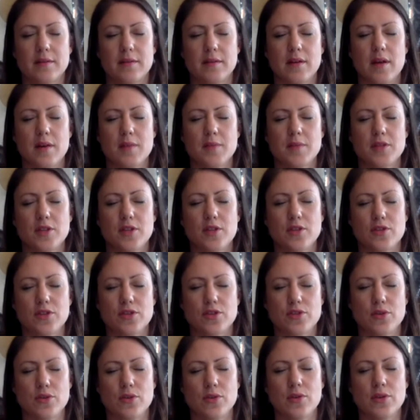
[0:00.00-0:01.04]
up to the
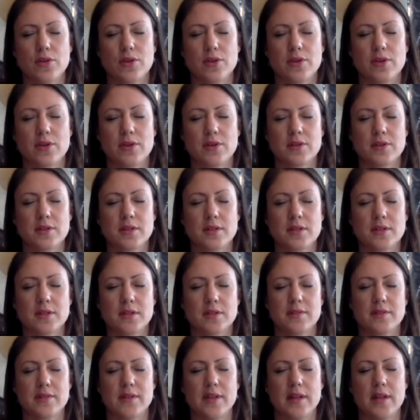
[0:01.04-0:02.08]
shoulders,
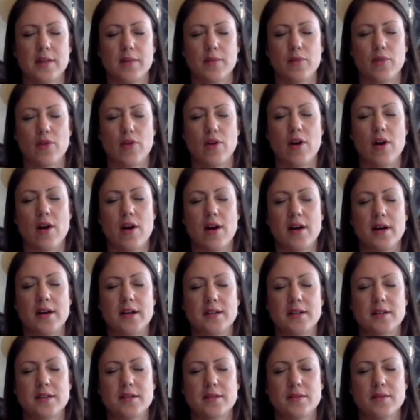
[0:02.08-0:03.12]
feeling
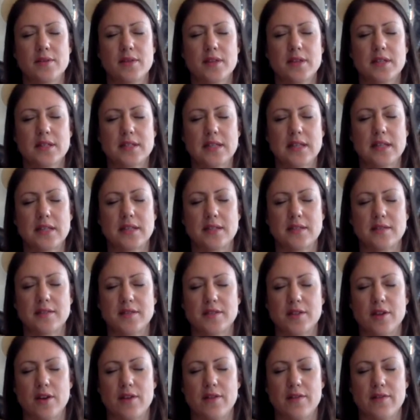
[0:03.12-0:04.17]
broad with a sense of
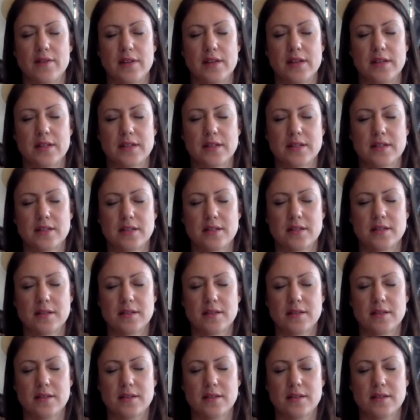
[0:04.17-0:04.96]
softness.